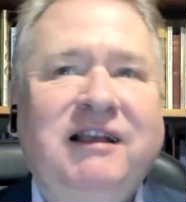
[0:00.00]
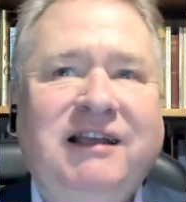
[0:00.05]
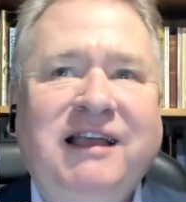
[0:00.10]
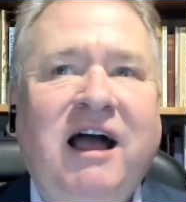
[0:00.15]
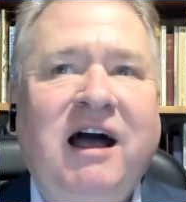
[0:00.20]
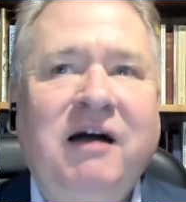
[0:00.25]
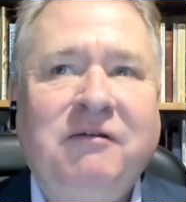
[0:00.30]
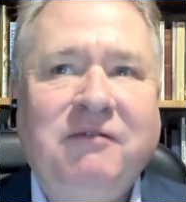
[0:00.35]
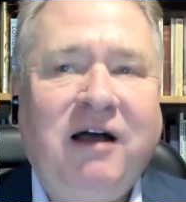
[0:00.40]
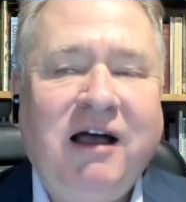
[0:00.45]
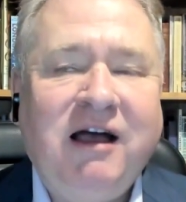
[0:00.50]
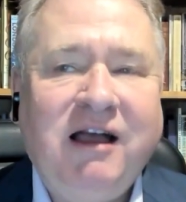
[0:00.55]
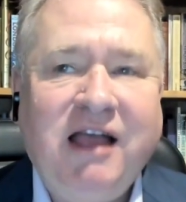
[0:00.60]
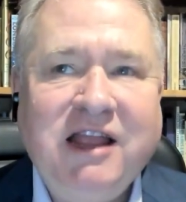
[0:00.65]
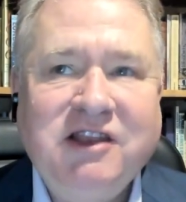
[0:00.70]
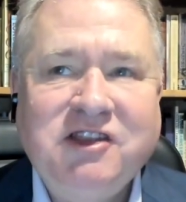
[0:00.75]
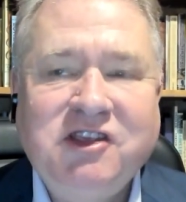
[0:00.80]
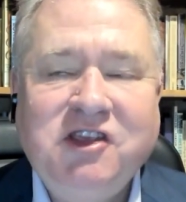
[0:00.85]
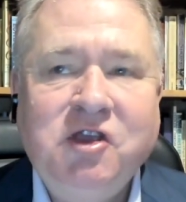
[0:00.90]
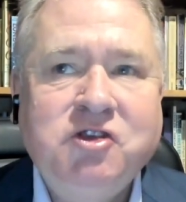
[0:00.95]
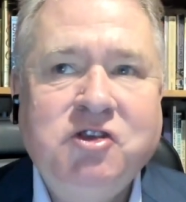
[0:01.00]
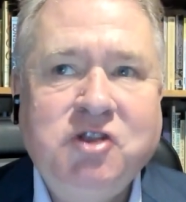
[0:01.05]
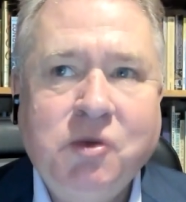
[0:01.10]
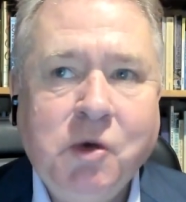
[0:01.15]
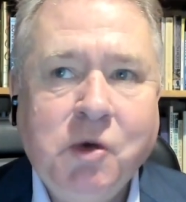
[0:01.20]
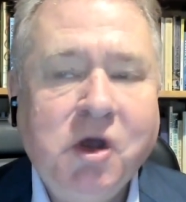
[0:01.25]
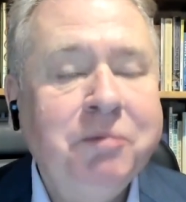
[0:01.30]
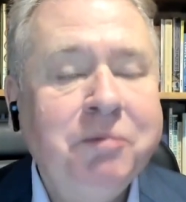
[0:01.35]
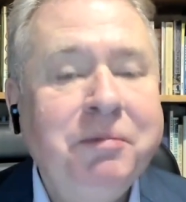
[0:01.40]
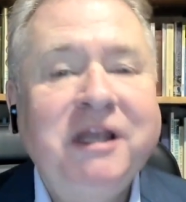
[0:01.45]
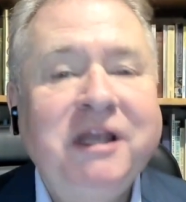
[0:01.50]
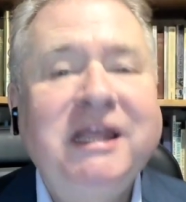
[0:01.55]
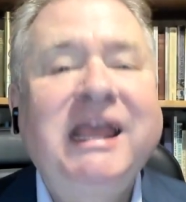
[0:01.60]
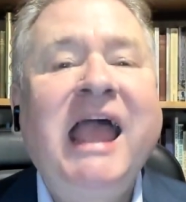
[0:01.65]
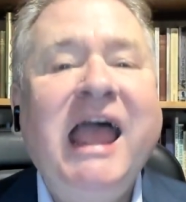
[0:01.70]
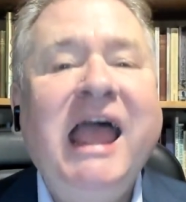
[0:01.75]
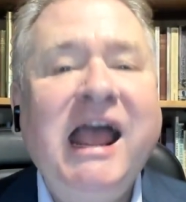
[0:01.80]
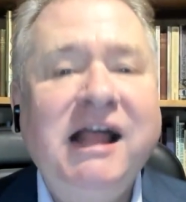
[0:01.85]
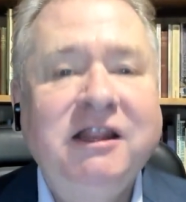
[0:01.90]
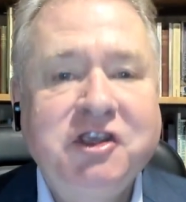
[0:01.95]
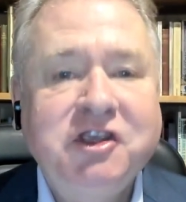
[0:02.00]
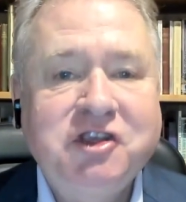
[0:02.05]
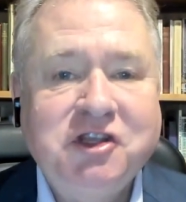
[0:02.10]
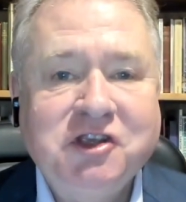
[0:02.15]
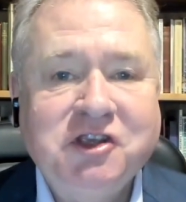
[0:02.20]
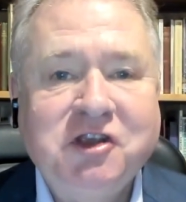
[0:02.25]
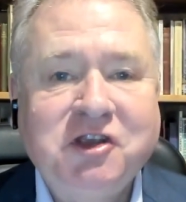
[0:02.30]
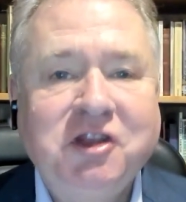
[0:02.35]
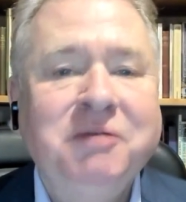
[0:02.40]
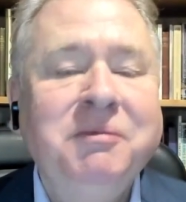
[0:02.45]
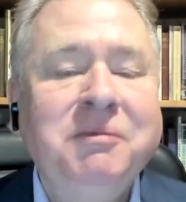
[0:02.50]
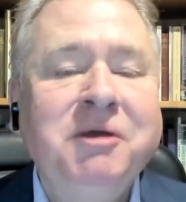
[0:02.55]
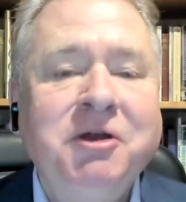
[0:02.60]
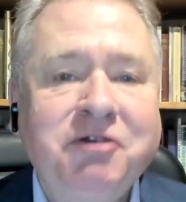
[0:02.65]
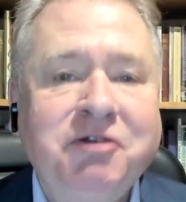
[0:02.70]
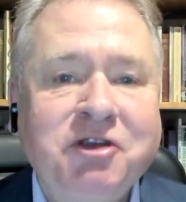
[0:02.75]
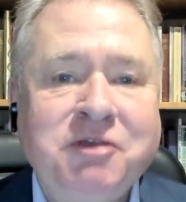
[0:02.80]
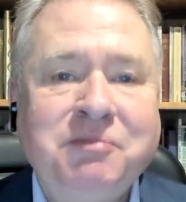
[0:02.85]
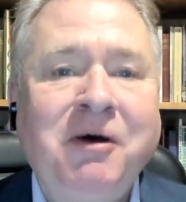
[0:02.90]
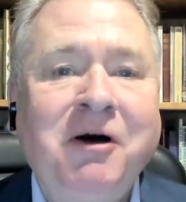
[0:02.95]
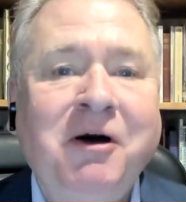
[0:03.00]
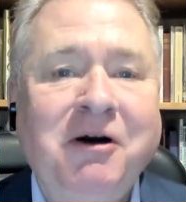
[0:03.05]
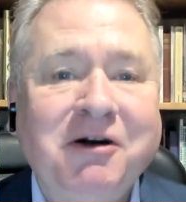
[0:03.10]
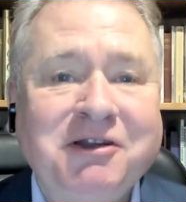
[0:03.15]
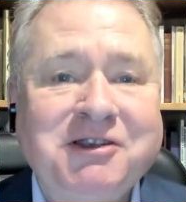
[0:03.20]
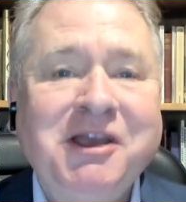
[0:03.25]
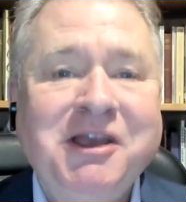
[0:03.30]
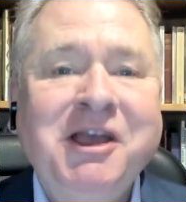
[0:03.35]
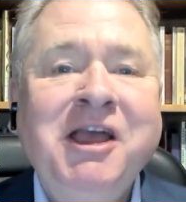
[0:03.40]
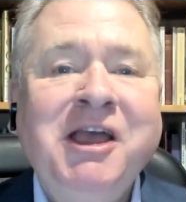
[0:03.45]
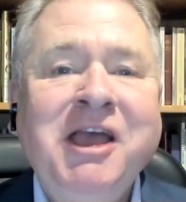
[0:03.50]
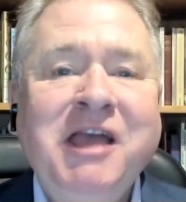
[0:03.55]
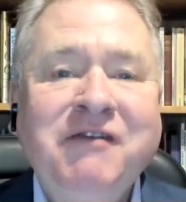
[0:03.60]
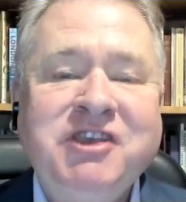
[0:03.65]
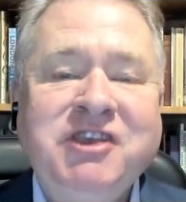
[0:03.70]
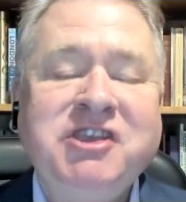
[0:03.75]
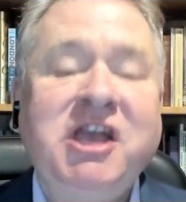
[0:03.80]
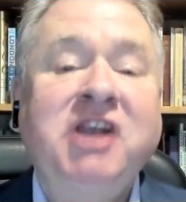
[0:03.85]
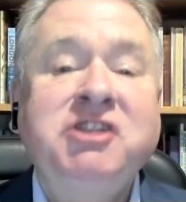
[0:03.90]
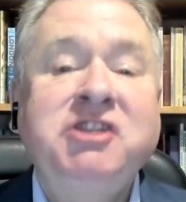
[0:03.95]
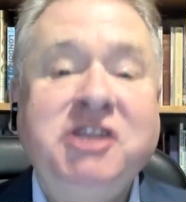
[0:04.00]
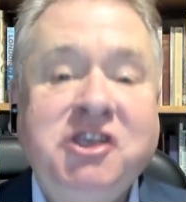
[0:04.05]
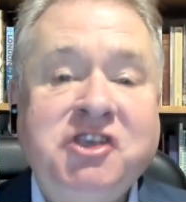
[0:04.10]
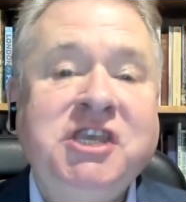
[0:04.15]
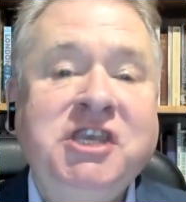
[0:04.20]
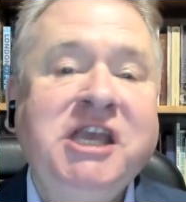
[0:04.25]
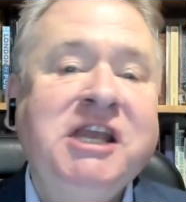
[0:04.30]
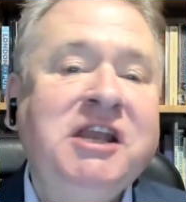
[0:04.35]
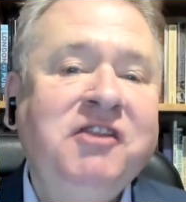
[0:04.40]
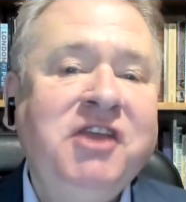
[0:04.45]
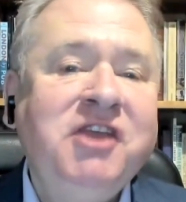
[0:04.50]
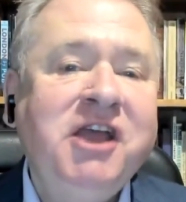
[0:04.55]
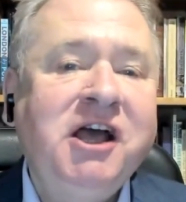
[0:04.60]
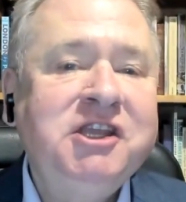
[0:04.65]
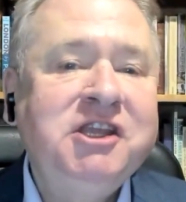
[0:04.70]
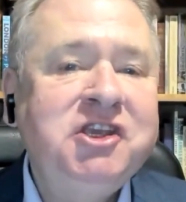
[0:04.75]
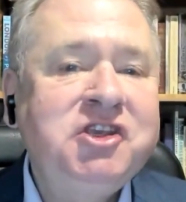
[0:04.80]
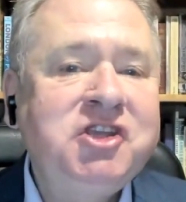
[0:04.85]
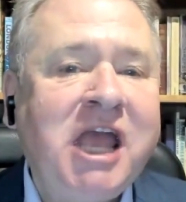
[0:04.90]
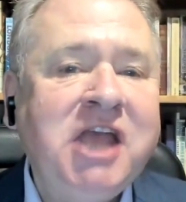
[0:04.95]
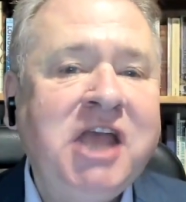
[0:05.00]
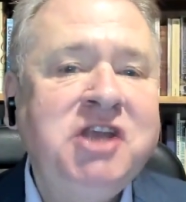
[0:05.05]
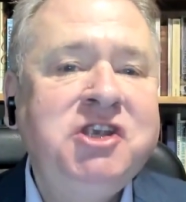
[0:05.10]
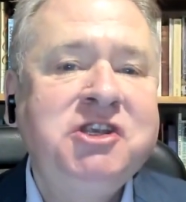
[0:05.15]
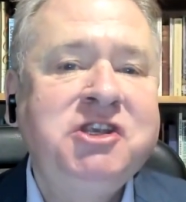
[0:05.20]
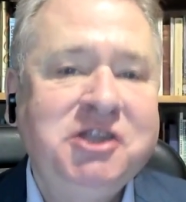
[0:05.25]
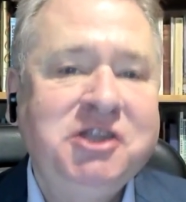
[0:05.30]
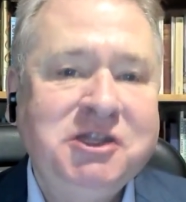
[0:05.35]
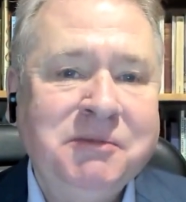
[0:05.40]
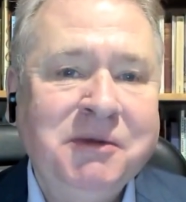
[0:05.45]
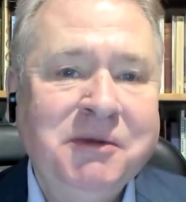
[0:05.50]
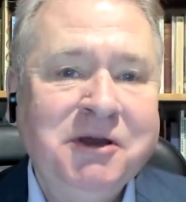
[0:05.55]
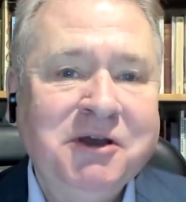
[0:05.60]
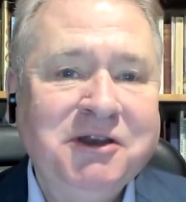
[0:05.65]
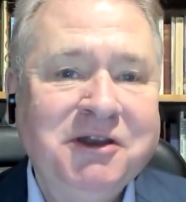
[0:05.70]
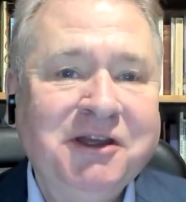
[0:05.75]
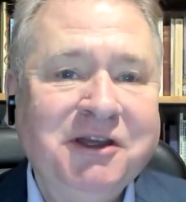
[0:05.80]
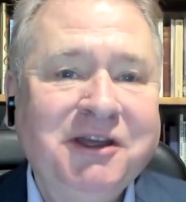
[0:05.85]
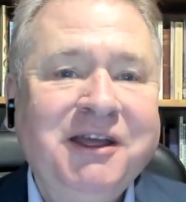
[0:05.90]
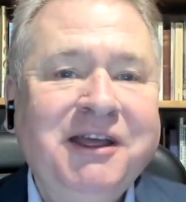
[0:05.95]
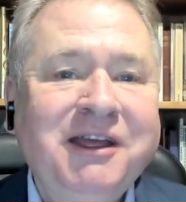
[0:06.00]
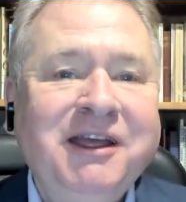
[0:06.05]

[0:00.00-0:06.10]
I hate to use the word, but carelessness on the murderer's part if he's actually seen in the early stages of the murder.